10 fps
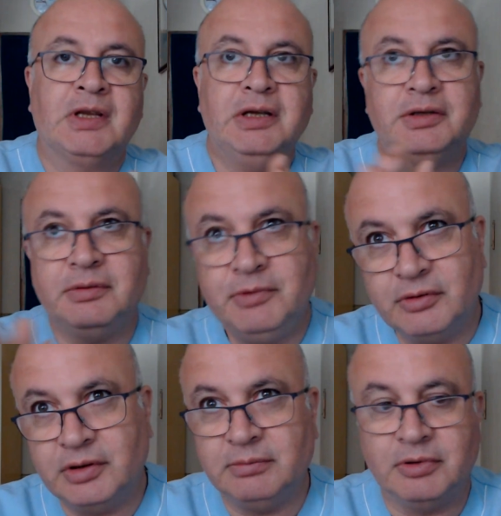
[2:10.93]

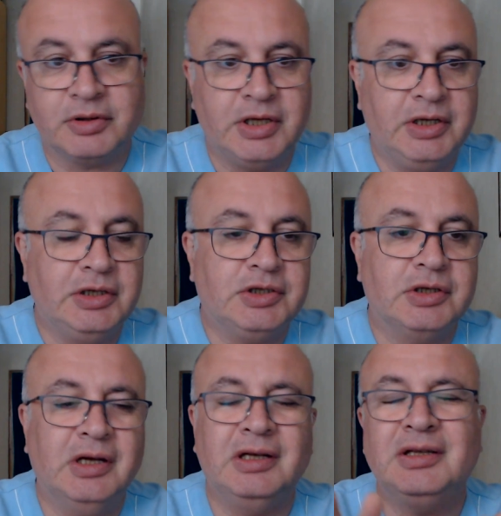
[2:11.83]
intramural
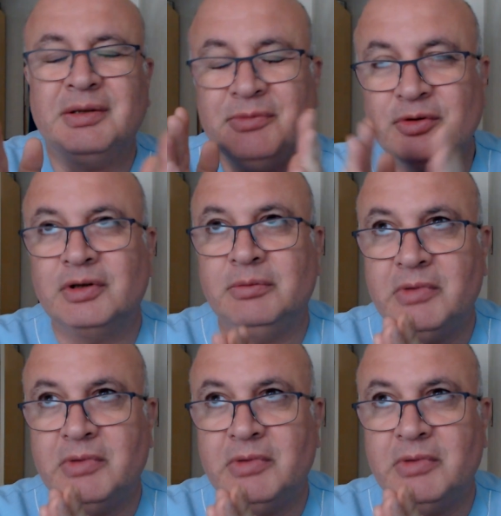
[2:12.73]
blockage, intramural